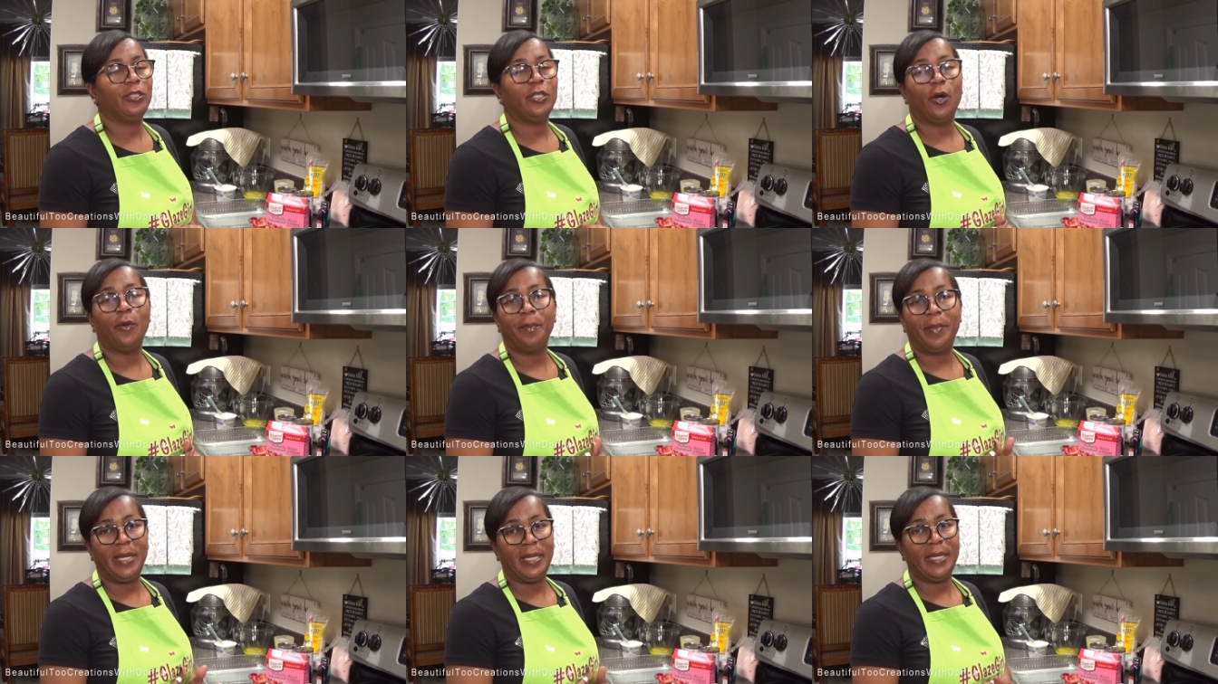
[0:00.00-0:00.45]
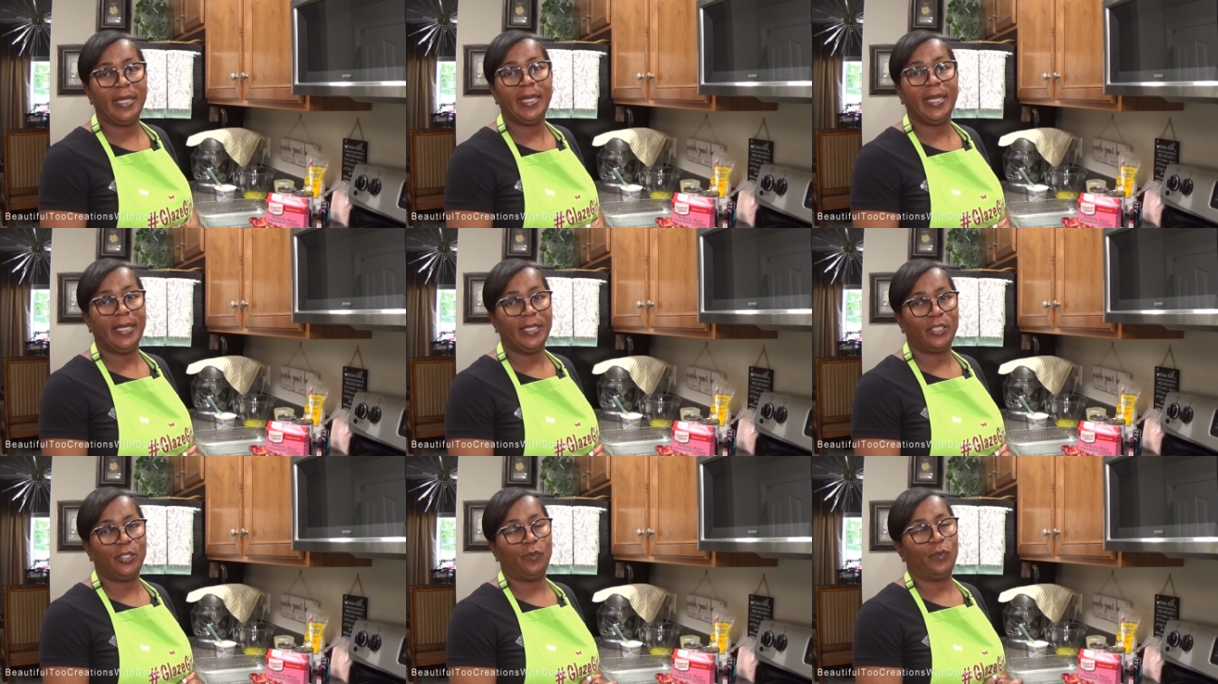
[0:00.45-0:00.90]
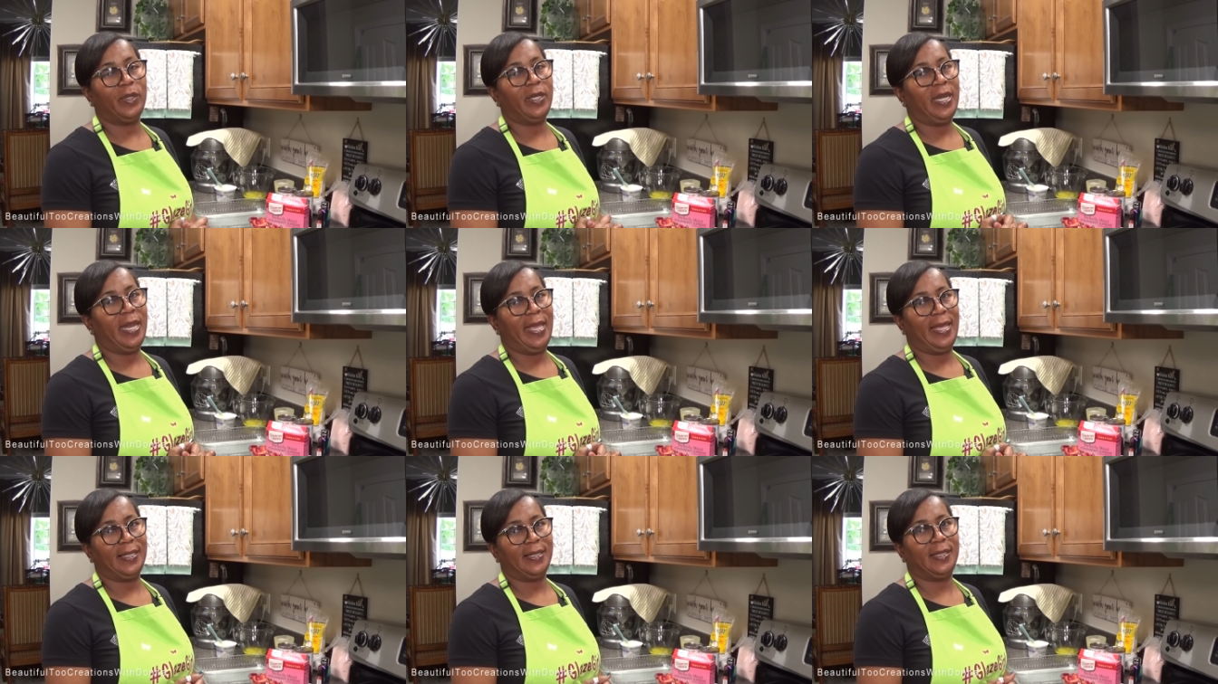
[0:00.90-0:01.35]
Don't be in the kitchen
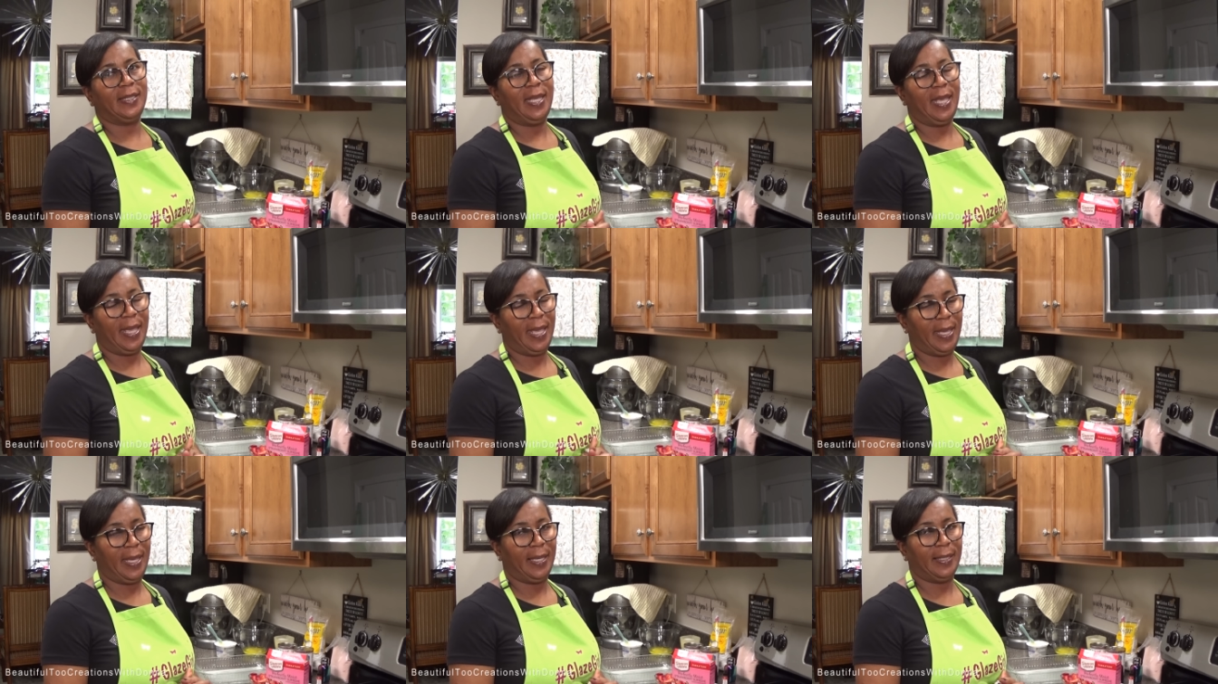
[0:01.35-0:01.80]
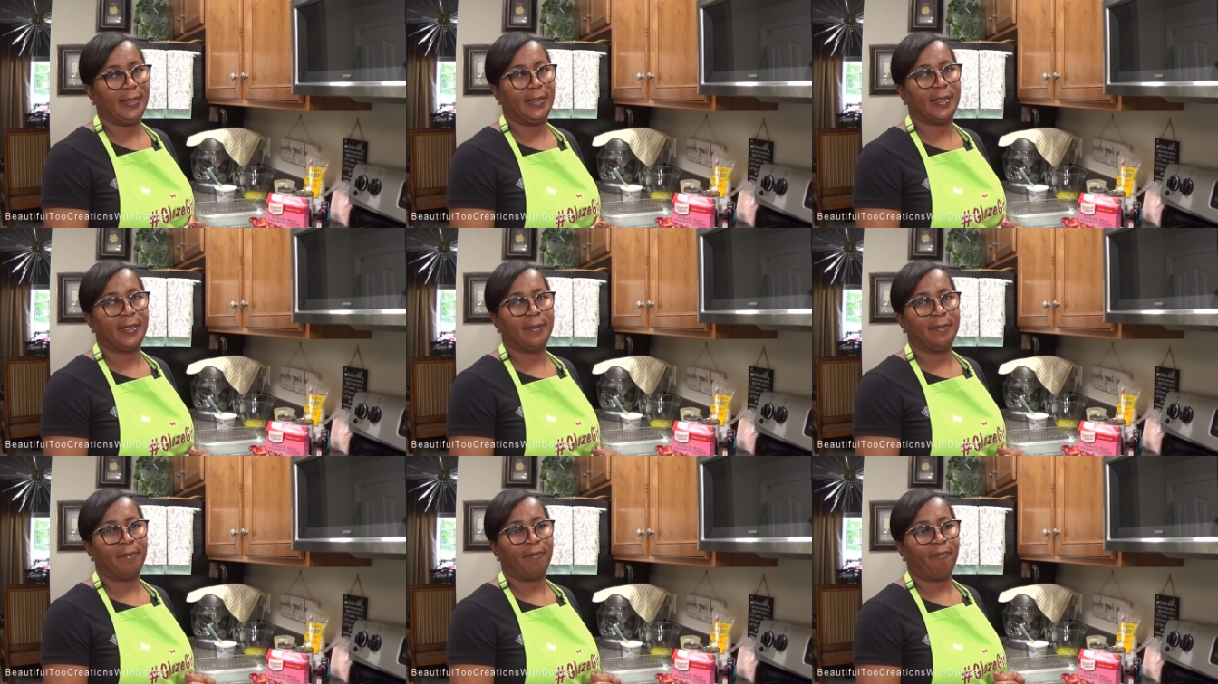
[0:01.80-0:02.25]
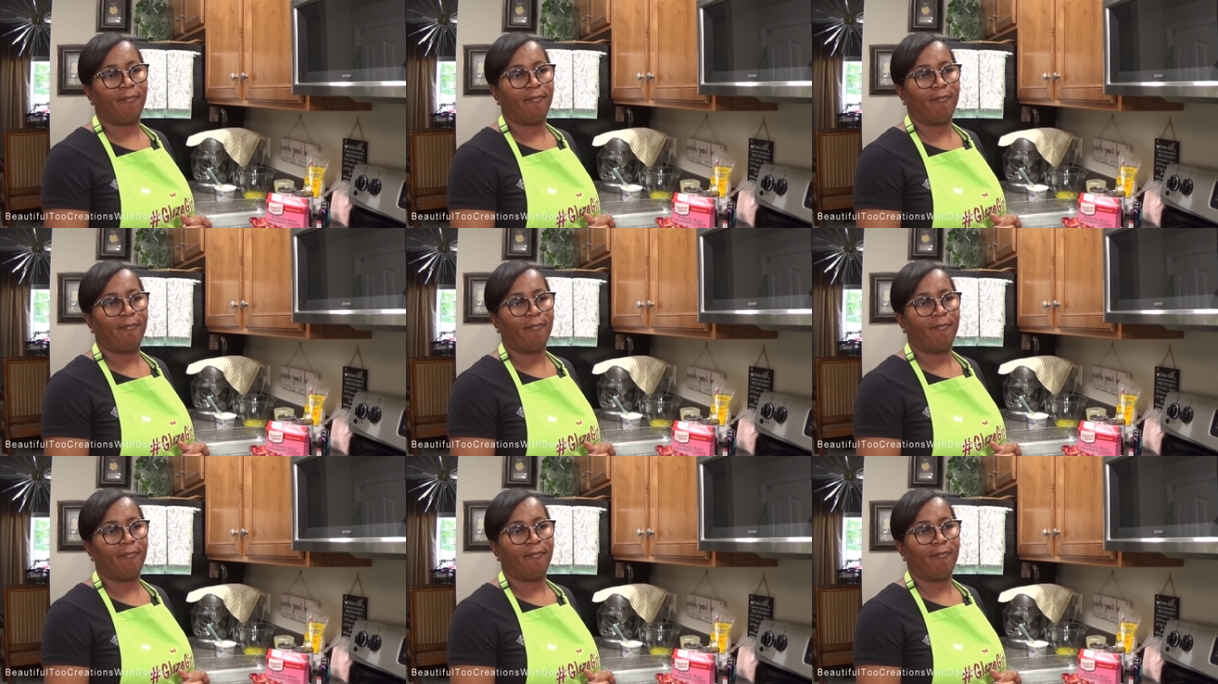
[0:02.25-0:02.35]
with nasty hands